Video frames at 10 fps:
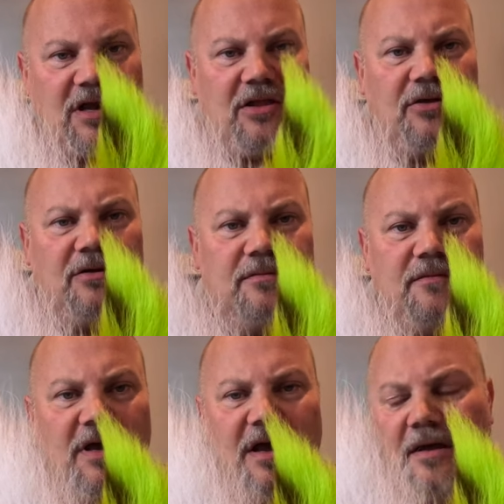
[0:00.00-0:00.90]
color
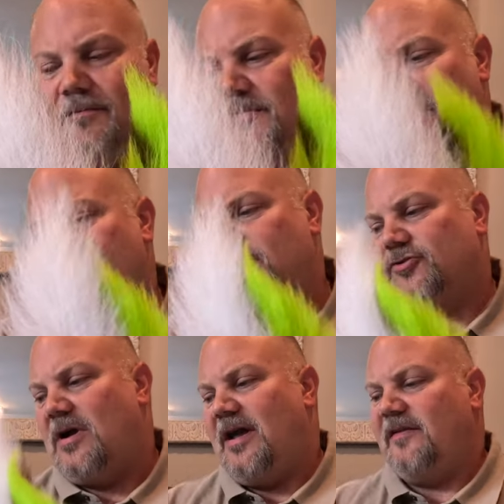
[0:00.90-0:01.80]
uh, that you're
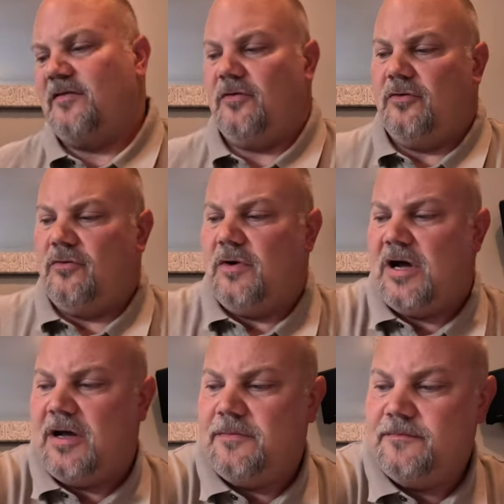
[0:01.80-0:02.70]
trying to
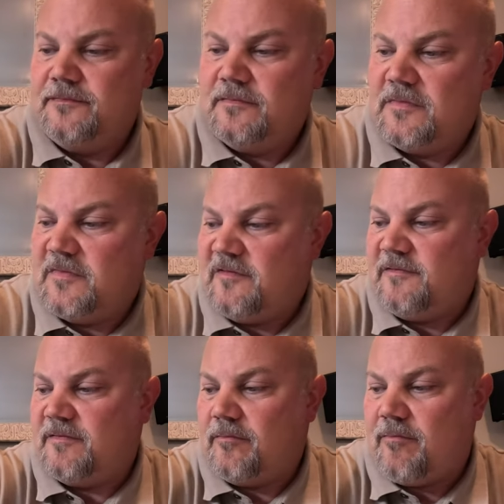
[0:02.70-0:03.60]
uh,
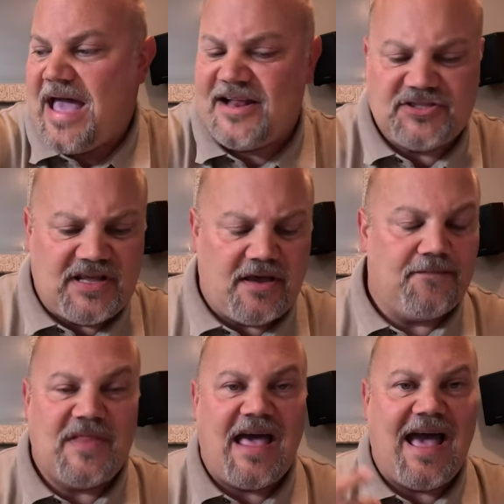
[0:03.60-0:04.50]
match
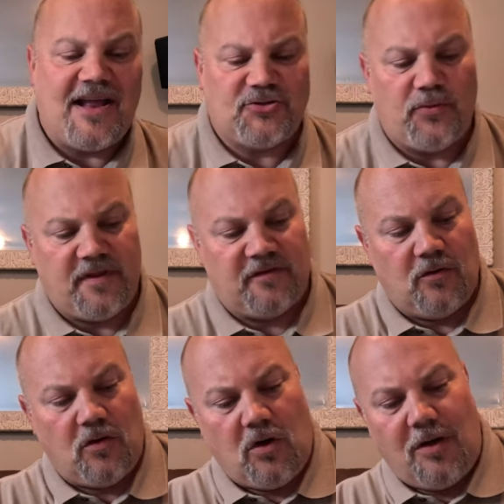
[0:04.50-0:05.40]
the, the hatch with,
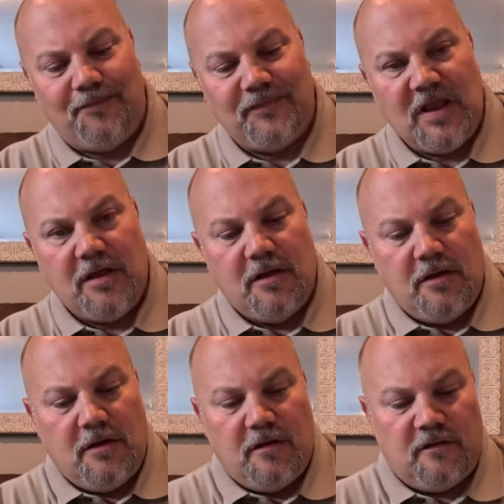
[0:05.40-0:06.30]
so-called.
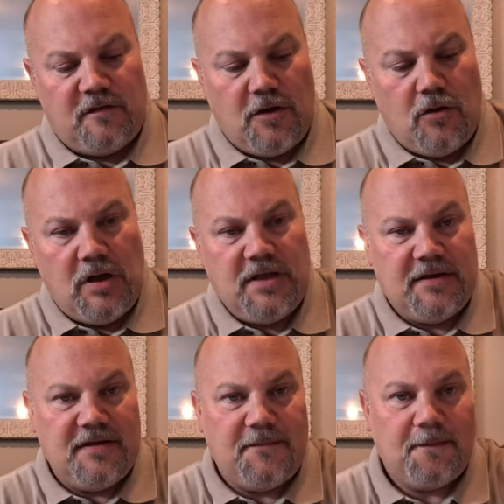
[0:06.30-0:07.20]
So
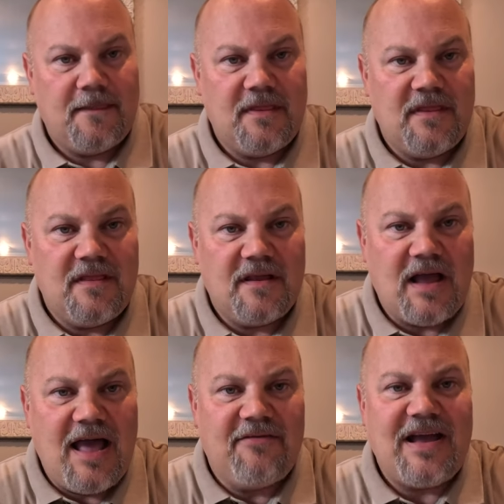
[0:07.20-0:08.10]

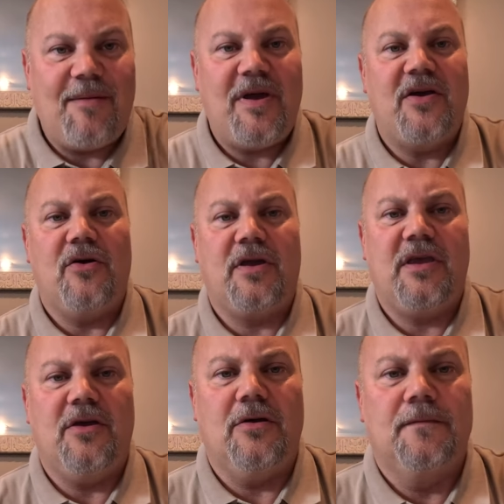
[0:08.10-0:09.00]
I've got my hook
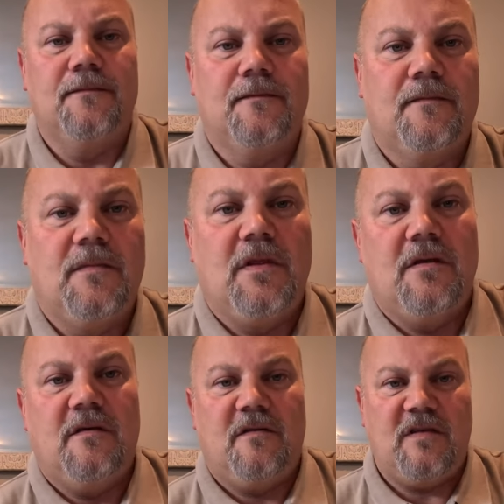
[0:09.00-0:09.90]
here
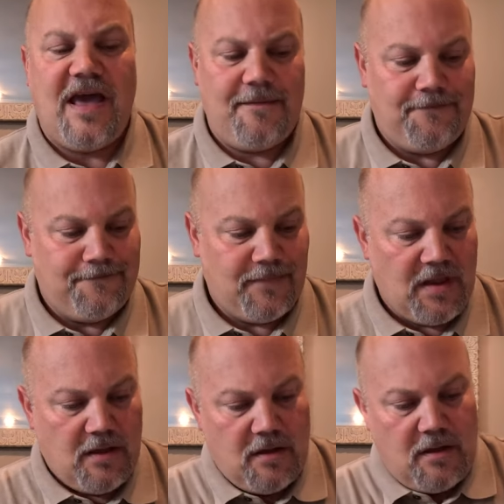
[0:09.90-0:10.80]
set
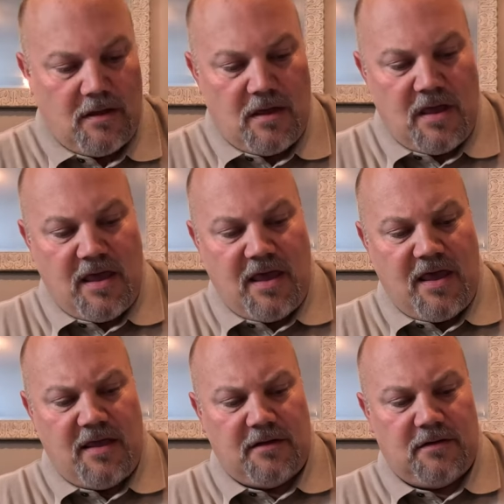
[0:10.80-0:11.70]

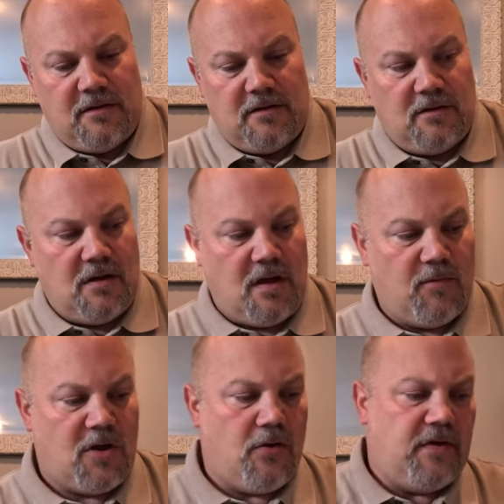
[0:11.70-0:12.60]
and
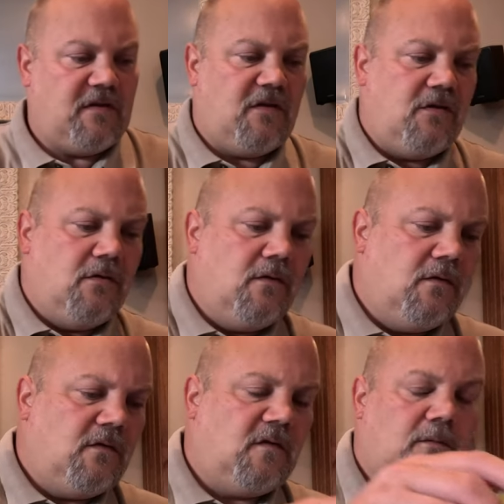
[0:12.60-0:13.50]
I'm going to
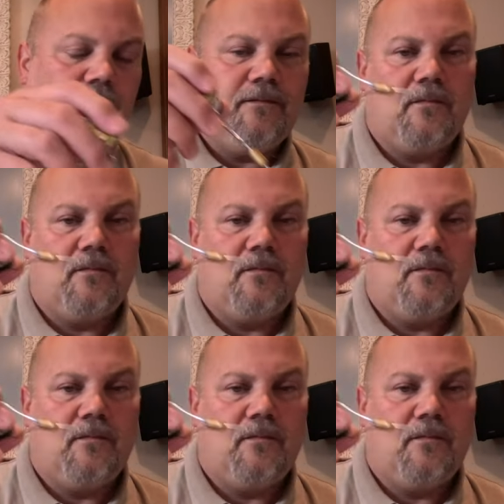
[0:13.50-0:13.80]
use